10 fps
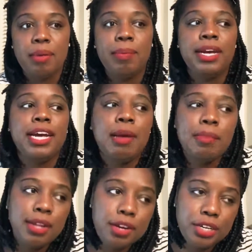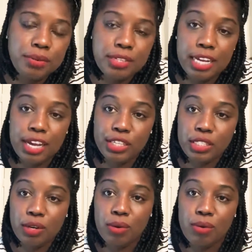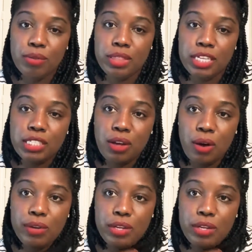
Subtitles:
But I'm no longer doing that. So this whole